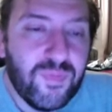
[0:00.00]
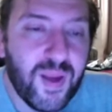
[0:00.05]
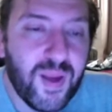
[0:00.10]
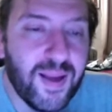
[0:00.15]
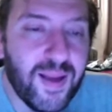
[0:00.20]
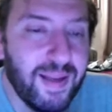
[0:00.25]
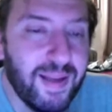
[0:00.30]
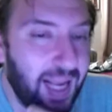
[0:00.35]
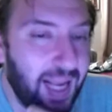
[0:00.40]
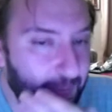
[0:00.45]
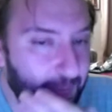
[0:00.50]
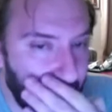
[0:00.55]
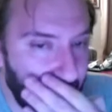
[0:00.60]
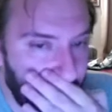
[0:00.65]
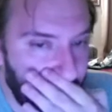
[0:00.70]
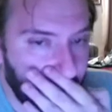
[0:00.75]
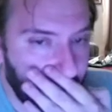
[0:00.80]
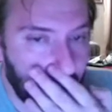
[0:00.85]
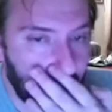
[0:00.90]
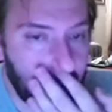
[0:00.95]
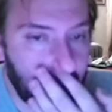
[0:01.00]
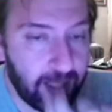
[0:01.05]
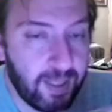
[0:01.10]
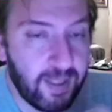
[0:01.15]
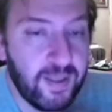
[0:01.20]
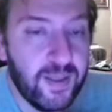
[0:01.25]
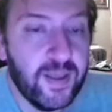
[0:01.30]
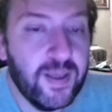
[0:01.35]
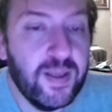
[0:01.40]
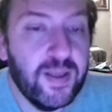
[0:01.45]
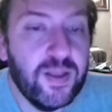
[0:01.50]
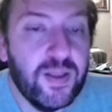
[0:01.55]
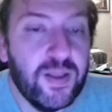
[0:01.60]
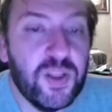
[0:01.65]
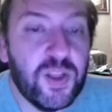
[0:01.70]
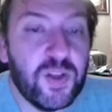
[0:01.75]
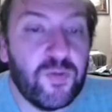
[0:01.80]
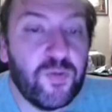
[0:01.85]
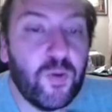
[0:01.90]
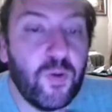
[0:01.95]
Cosmic Slicer
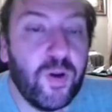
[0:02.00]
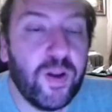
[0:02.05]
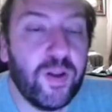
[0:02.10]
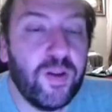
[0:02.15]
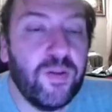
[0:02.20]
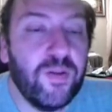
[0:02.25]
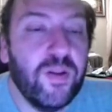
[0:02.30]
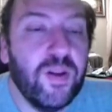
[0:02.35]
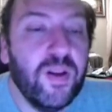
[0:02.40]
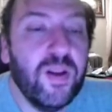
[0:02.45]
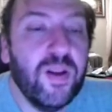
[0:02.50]
Zero Royal.